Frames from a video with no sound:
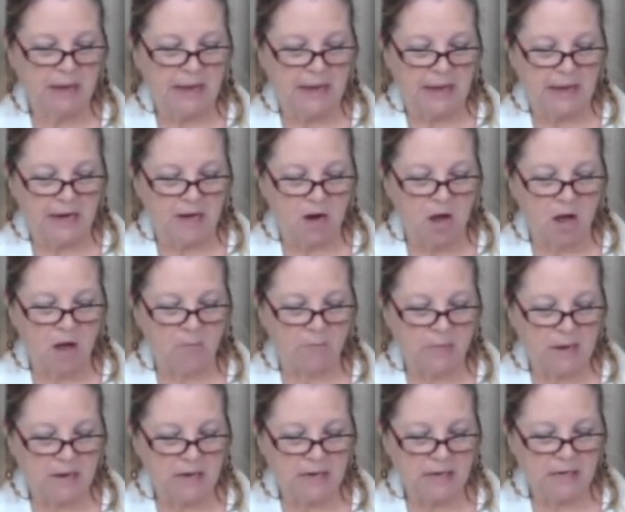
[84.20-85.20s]
And not
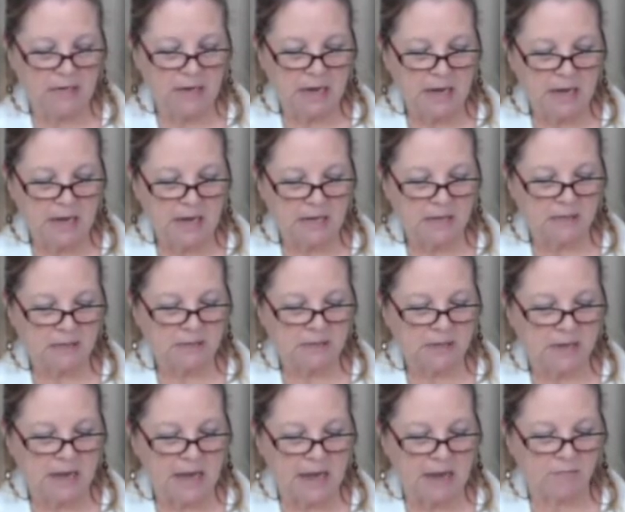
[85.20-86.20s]
many days
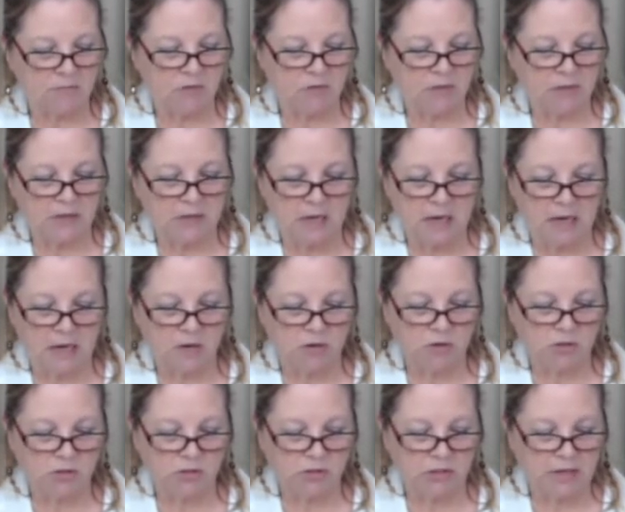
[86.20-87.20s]
after, the younger
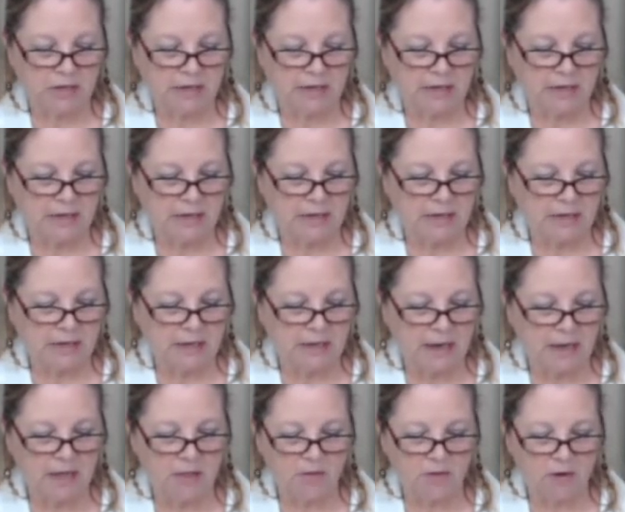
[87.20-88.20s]
son
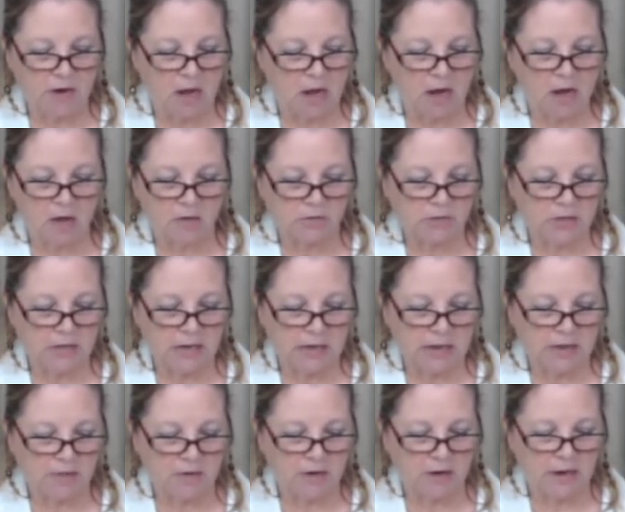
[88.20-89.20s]
gathered all
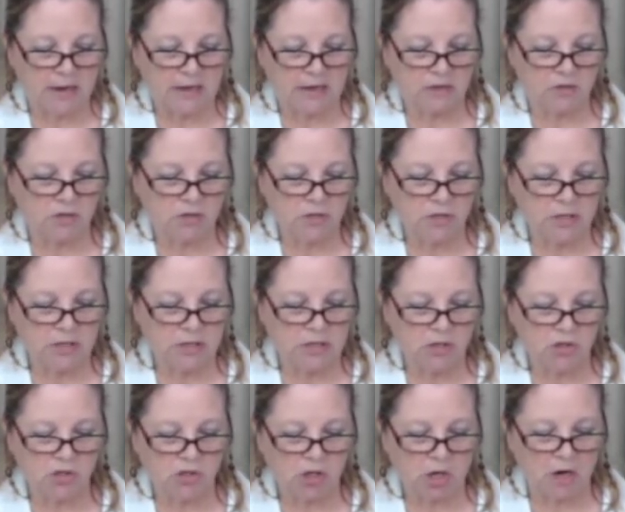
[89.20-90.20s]
together and took
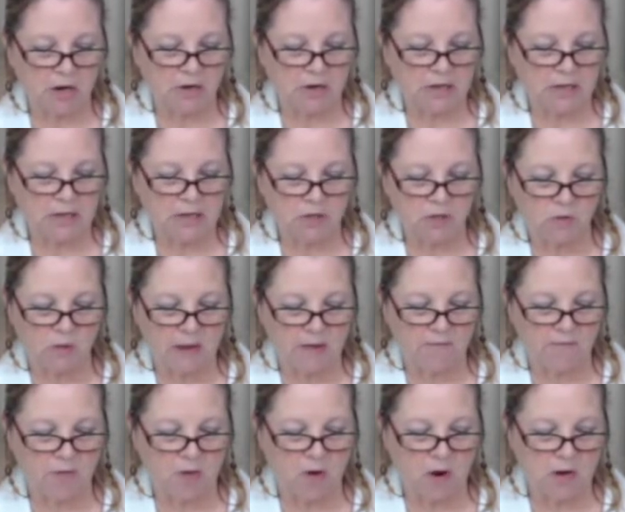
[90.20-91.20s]
his journey into a
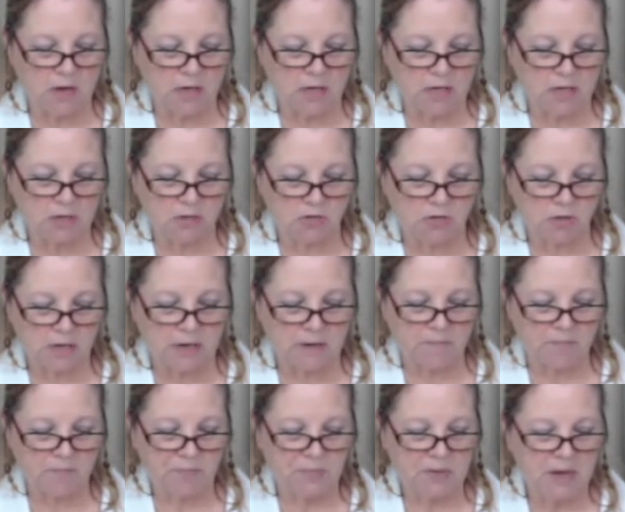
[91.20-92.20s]
far country,
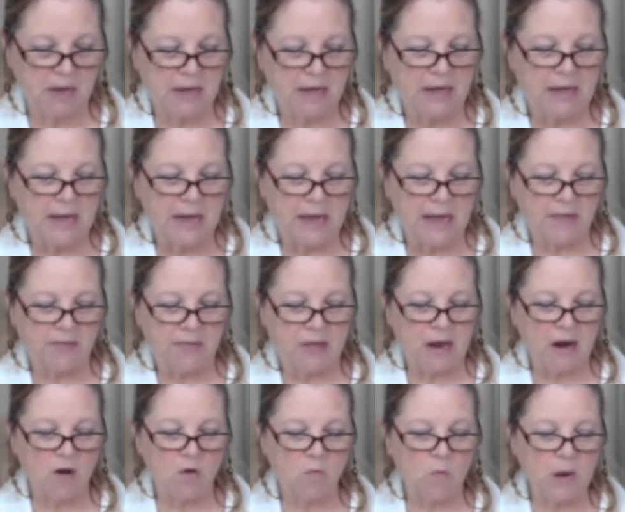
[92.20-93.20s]
and
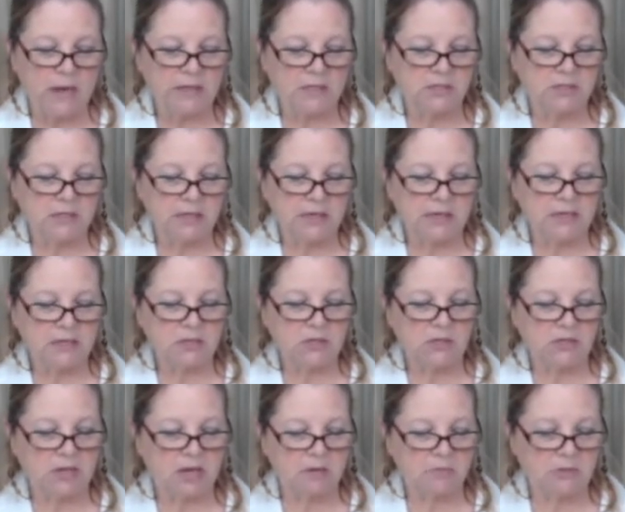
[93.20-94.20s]
there wasted his
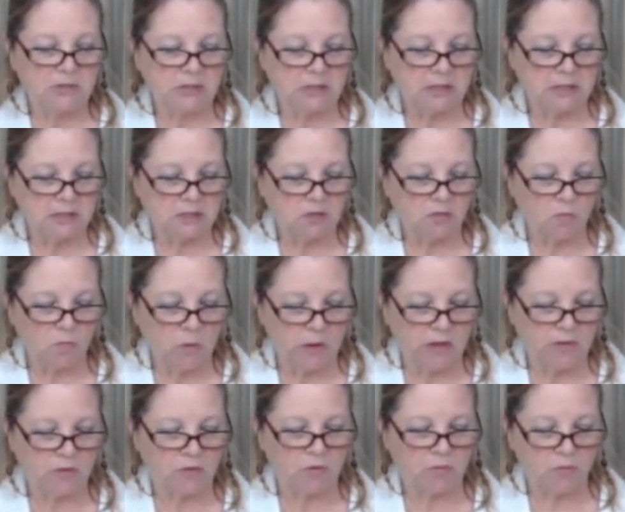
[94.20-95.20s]
substance
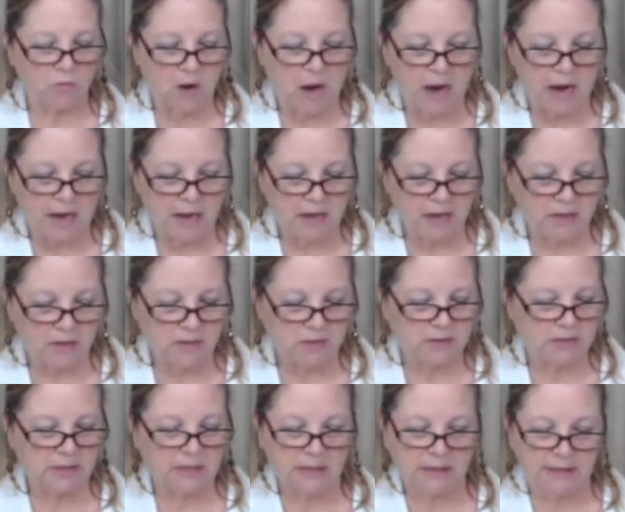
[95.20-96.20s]
with
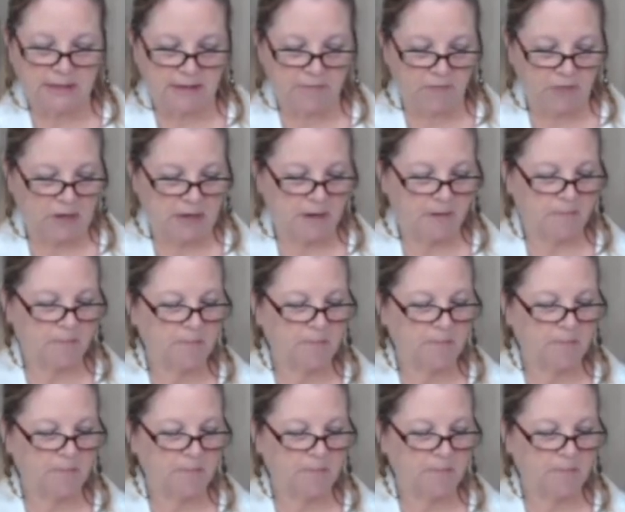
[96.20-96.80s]
riotous living.